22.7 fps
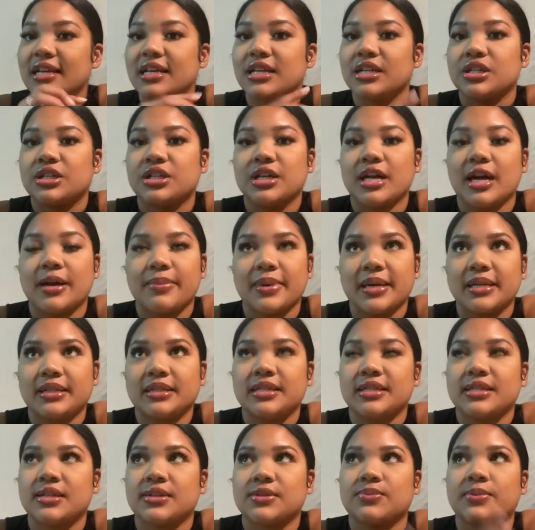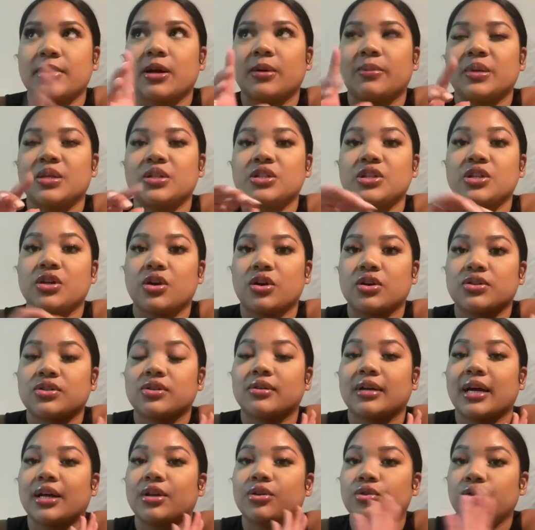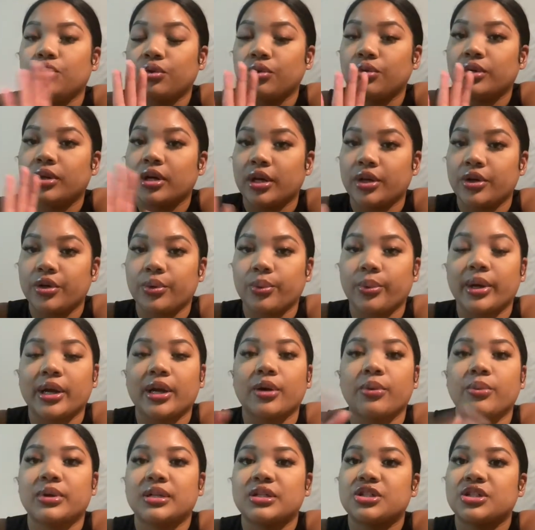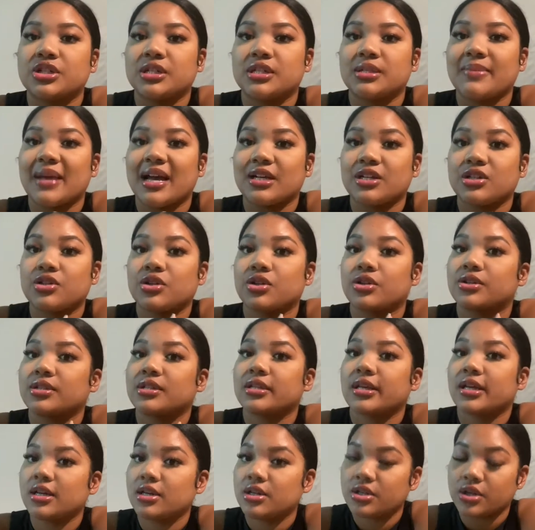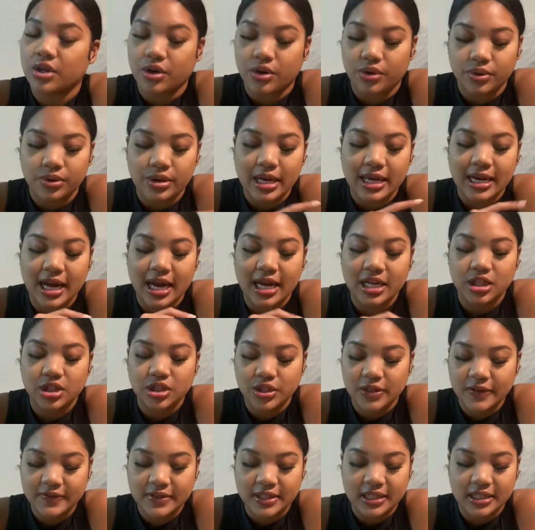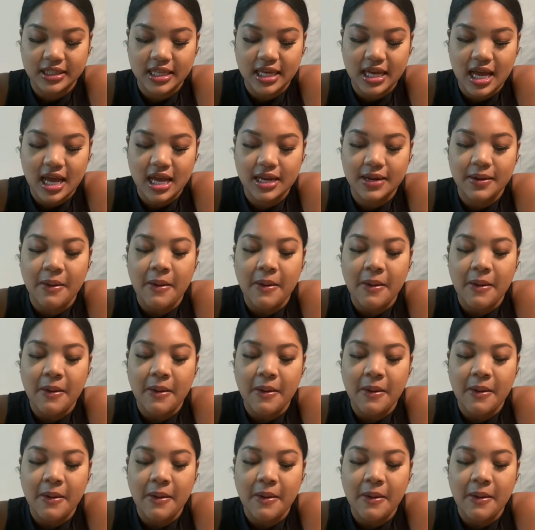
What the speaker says: She got pasties as well, but she also got nude underwear, which just matched her skin tone. And I should have done that.